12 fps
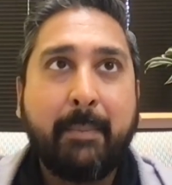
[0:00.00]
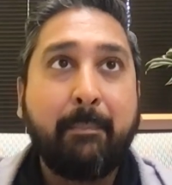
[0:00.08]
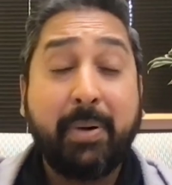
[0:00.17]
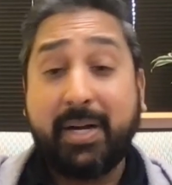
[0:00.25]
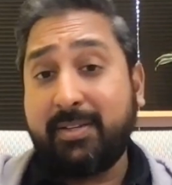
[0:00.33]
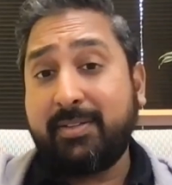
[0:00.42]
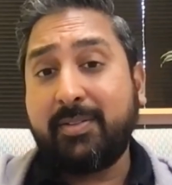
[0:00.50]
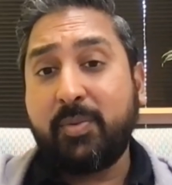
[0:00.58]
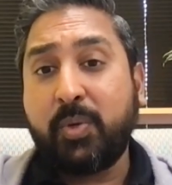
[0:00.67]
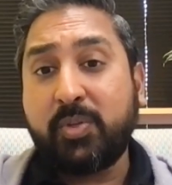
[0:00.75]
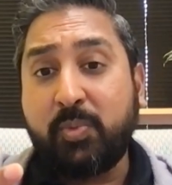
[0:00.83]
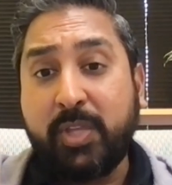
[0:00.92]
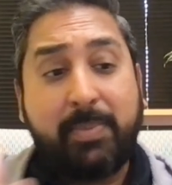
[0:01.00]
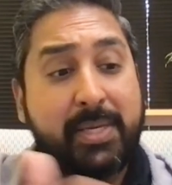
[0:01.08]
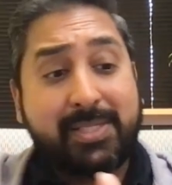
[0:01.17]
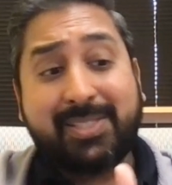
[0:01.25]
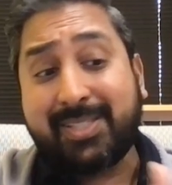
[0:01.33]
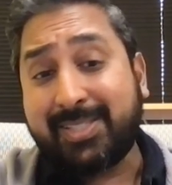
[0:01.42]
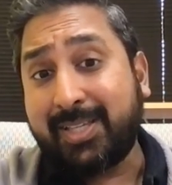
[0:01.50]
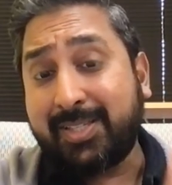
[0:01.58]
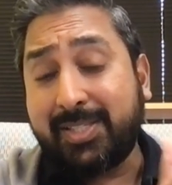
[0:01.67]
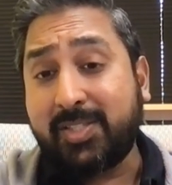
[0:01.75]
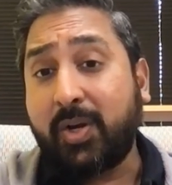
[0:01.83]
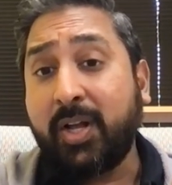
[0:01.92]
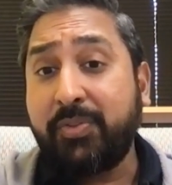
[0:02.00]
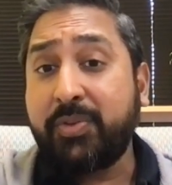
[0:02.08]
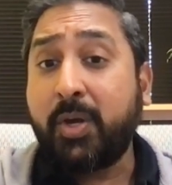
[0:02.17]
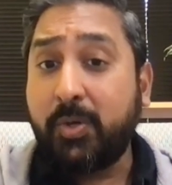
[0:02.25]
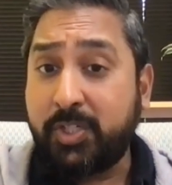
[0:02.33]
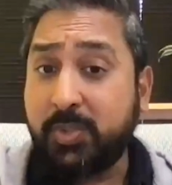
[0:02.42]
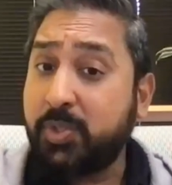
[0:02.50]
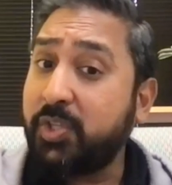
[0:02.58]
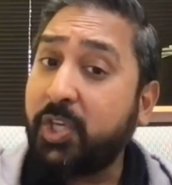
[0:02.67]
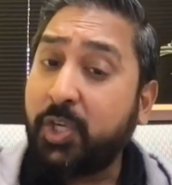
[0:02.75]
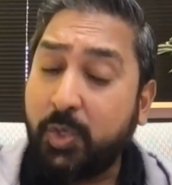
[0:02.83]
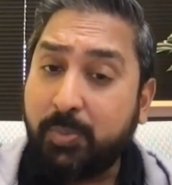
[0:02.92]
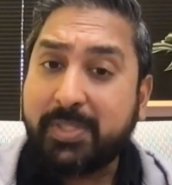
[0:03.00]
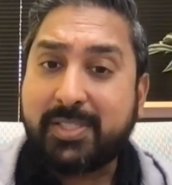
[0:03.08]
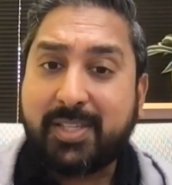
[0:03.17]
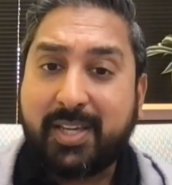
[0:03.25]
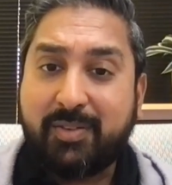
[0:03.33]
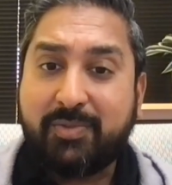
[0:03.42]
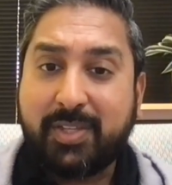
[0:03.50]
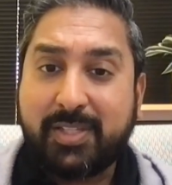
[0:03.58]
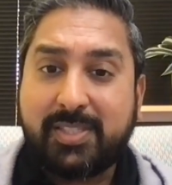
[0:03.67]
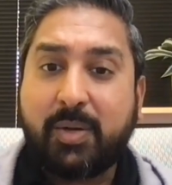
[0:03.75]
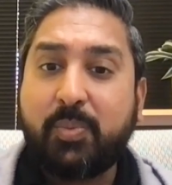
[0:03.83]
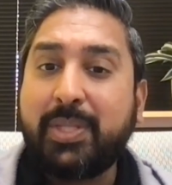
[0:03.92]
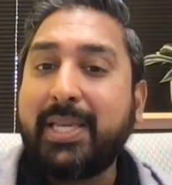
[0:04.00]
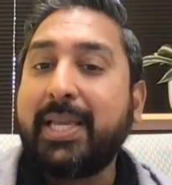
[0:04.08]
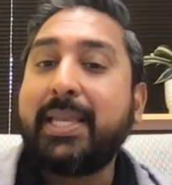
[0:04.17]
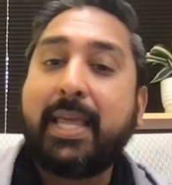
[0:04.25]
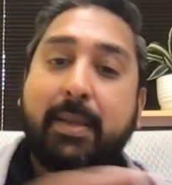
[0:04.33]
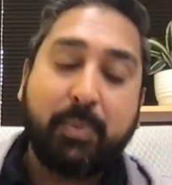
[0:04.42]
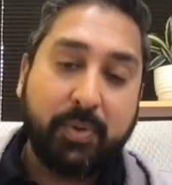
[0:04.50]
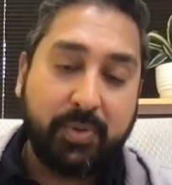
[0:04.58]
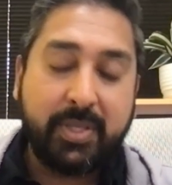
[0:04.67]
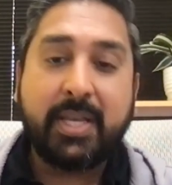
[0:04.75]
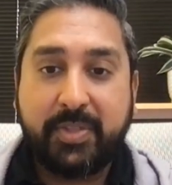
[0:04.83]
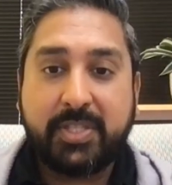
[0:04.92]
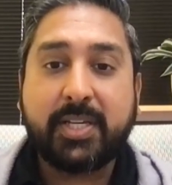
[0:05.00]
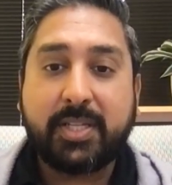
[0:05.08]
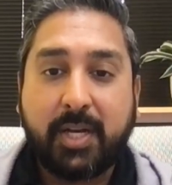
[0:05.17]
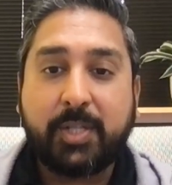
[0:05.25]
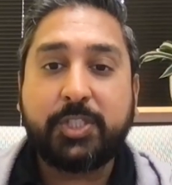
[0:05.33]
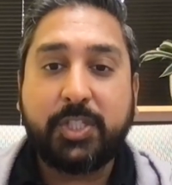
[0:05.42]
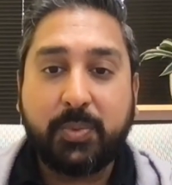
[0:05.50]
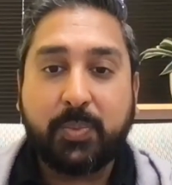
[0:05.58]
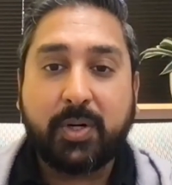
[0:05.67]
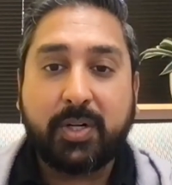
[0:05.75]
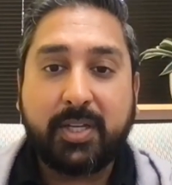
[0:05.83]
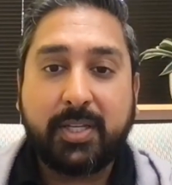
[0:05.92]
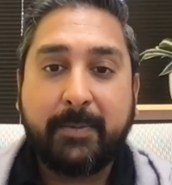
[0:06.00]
But what really makes this a success is our health coaches, which are the human side of this, that really enable the technology to work.